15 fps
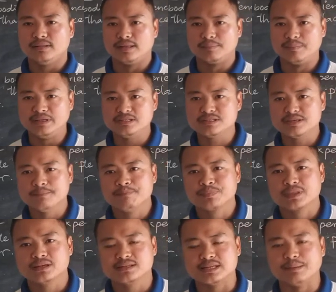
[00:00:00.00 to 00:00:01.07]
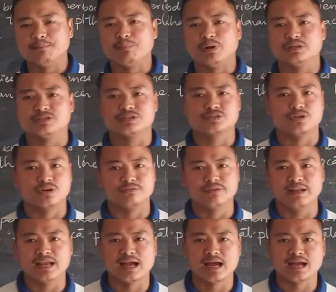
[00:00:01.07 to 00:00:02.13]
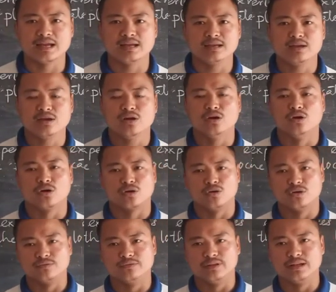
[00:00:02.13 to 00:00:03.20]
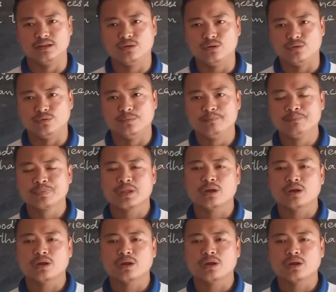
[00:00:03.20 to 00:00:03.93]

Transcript: That means temperature is not very high or not very low.